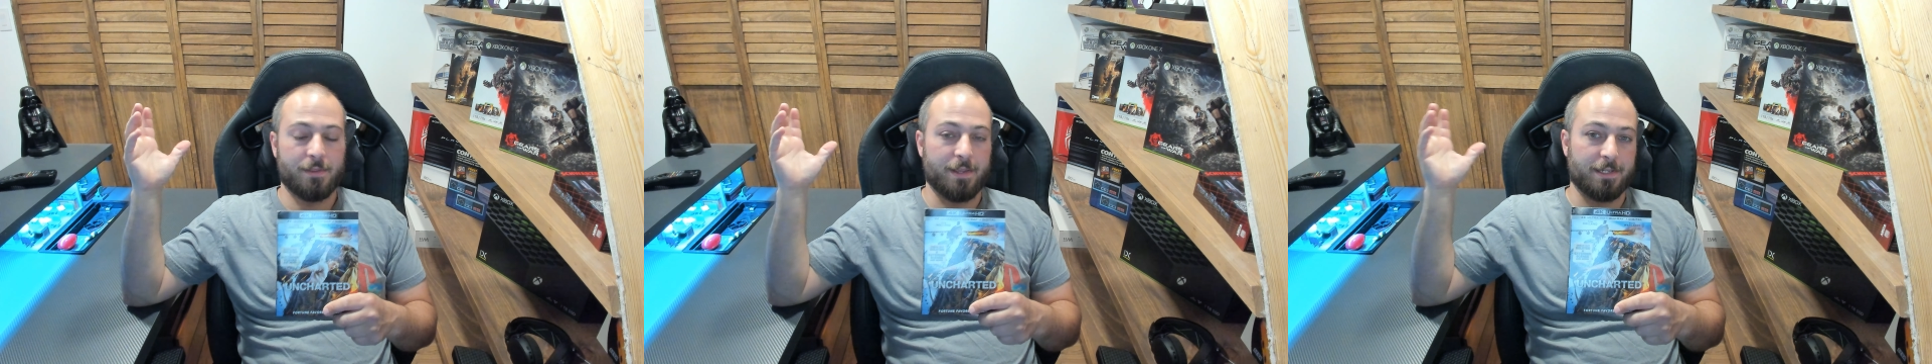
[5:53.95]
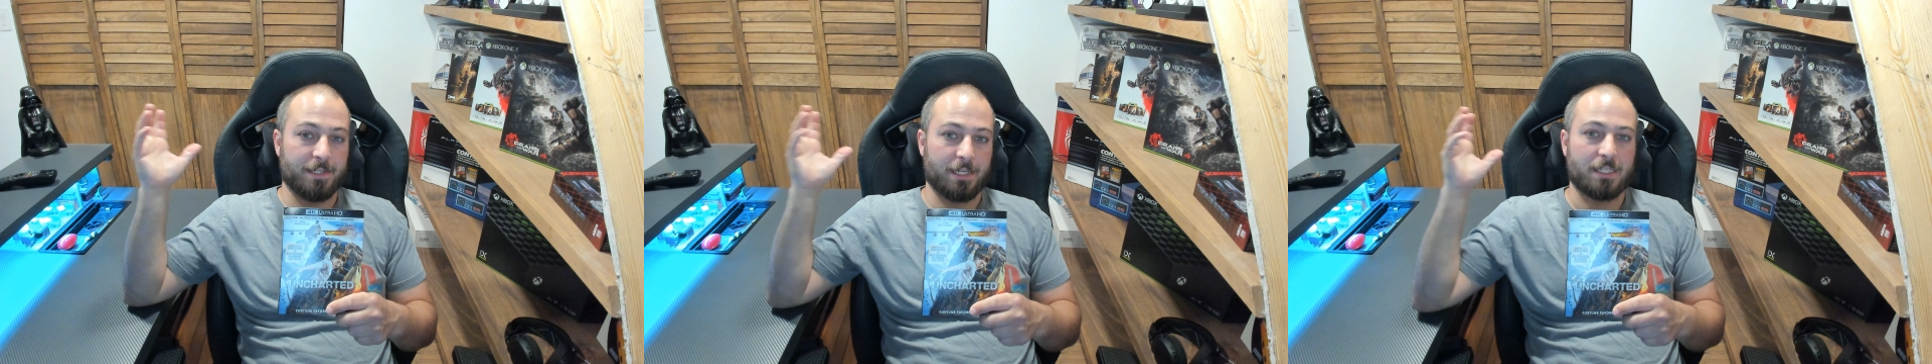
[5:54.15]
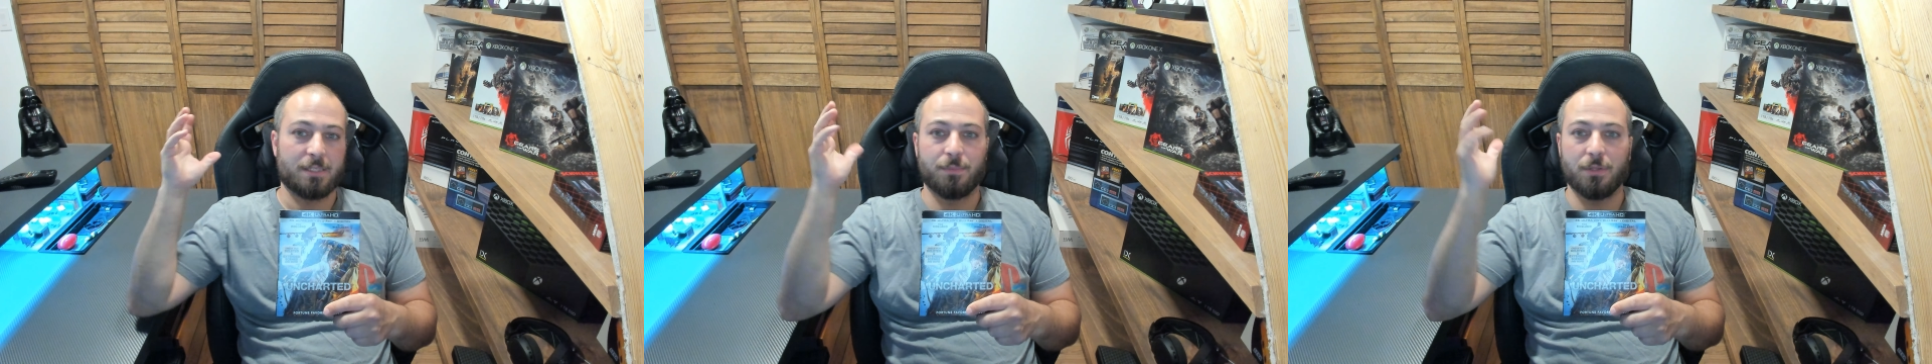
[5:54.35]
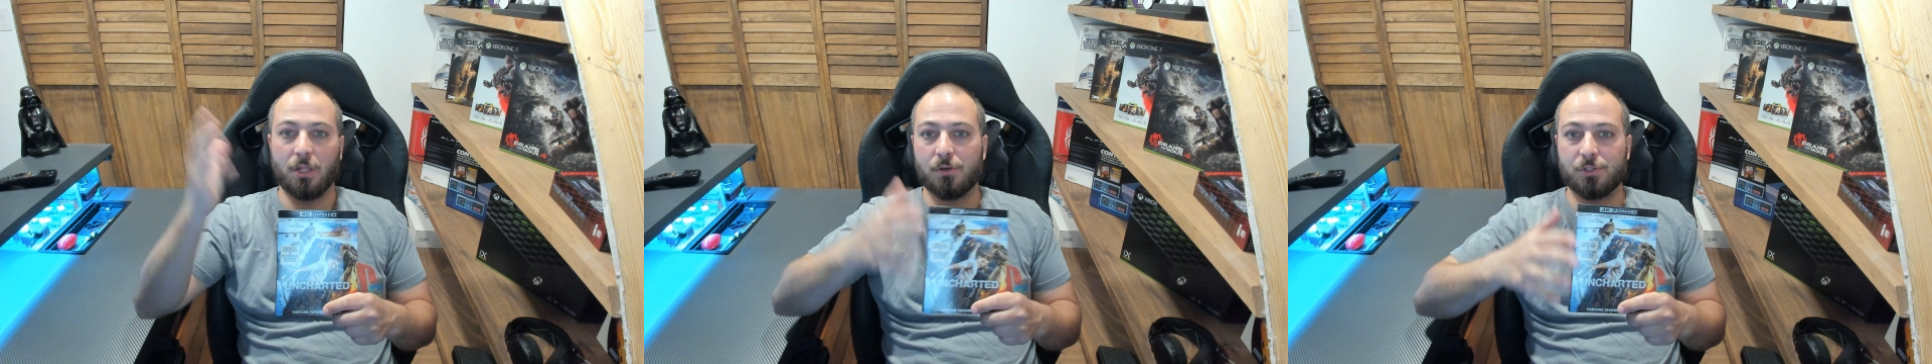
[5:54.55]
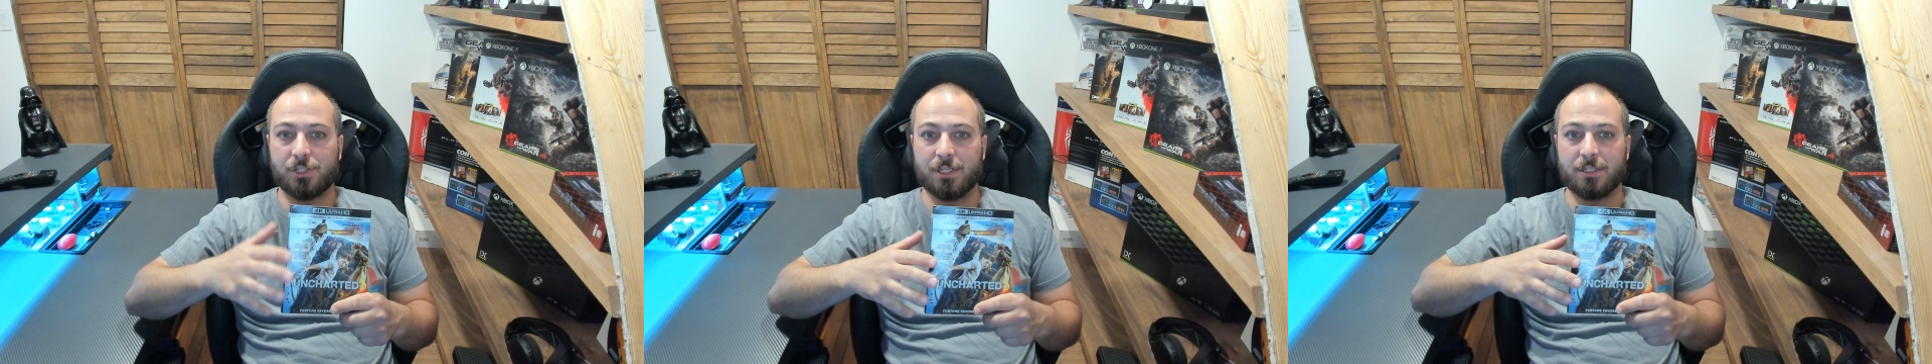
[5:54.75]
there's
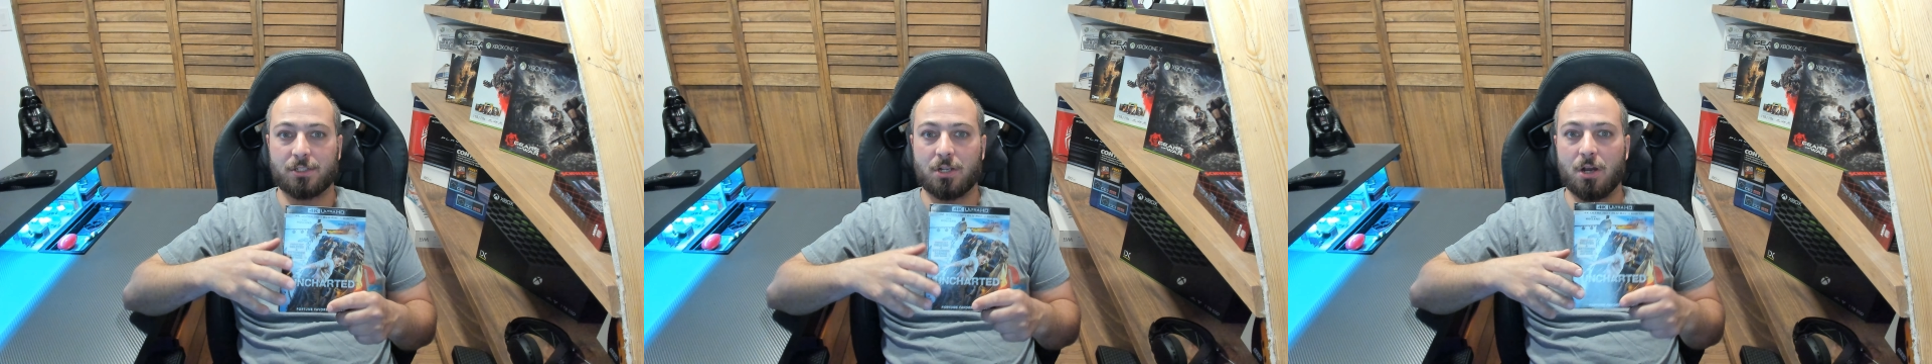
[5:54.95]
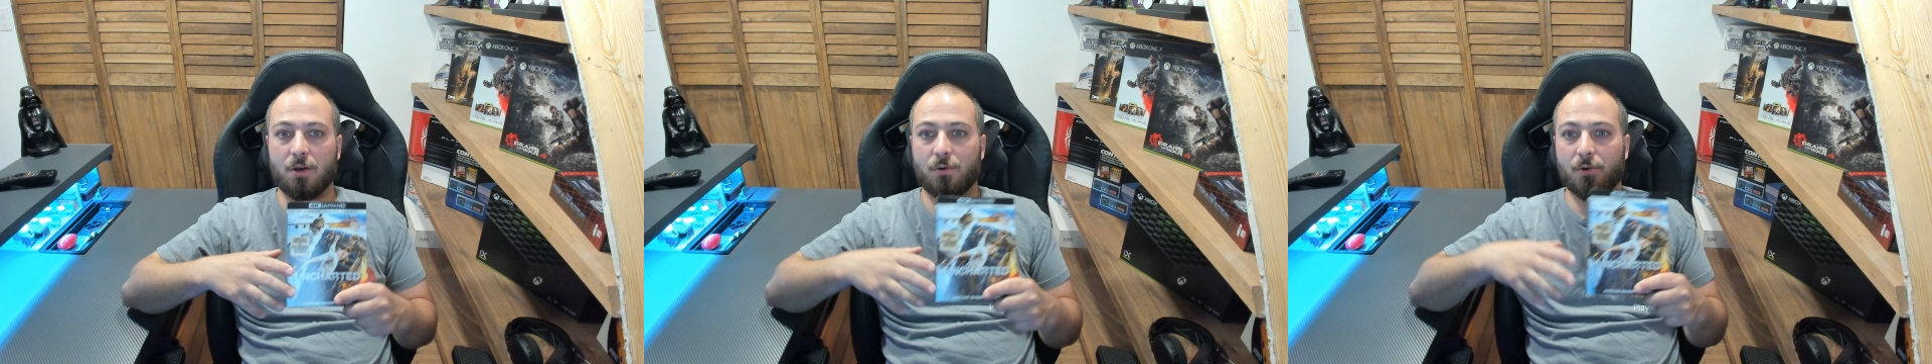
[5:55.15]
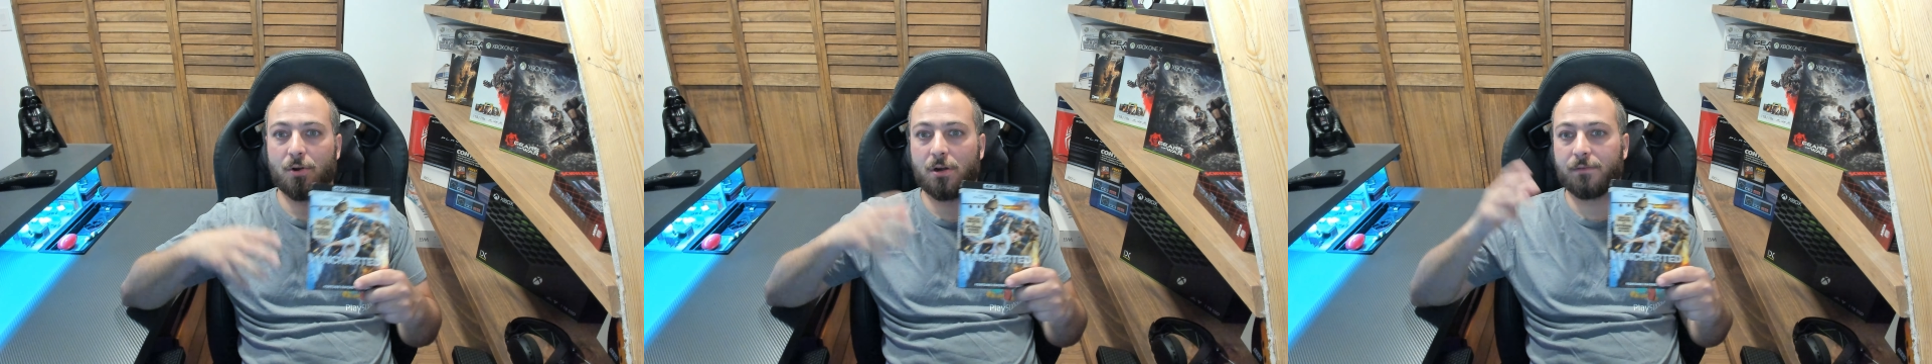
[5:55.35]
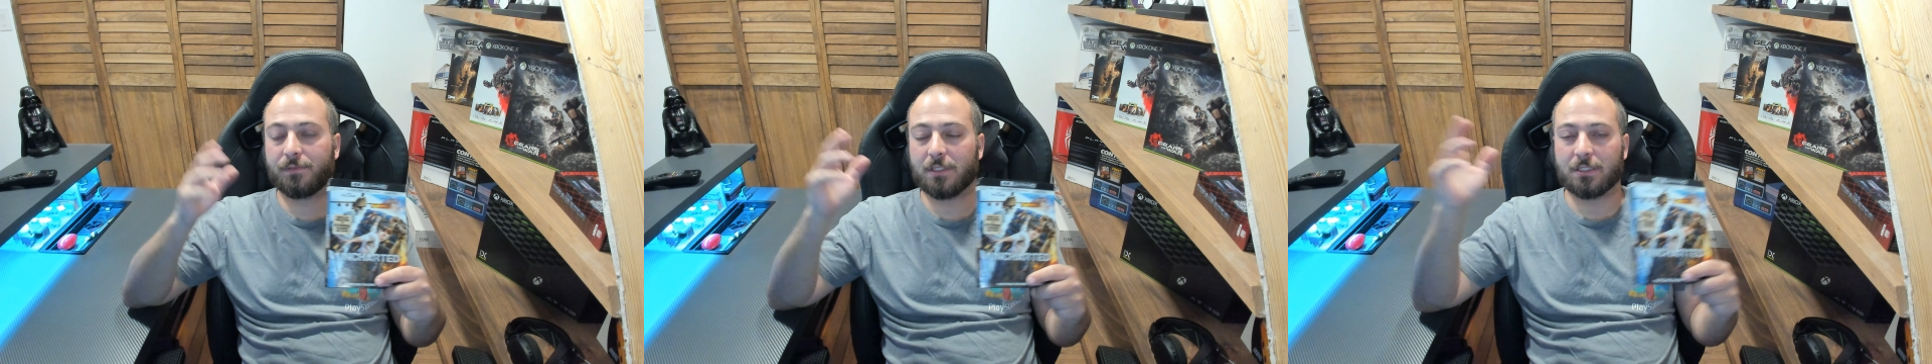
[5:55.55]
explosions going off,